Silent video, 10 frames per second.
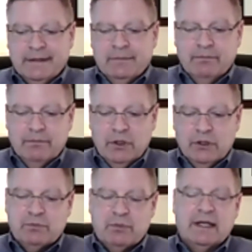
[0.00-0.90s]

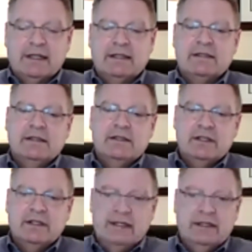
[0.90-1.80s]
most practices
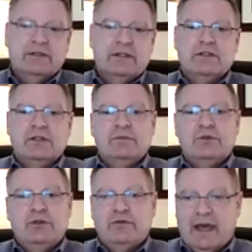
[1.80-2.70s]
and health systems
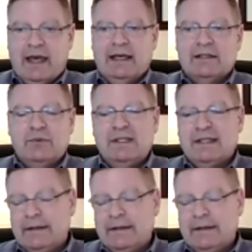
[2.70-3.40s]
who've asked, we said,